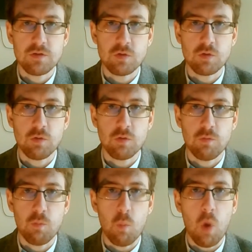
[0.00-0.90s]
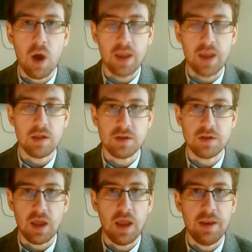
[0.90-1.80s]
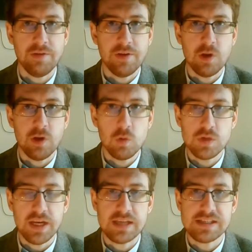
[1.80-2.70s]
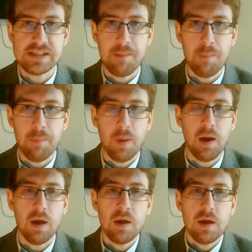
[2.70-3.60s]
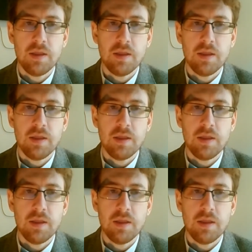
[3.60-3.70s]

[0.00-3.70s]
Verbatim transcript: sort of wild and losing his temper.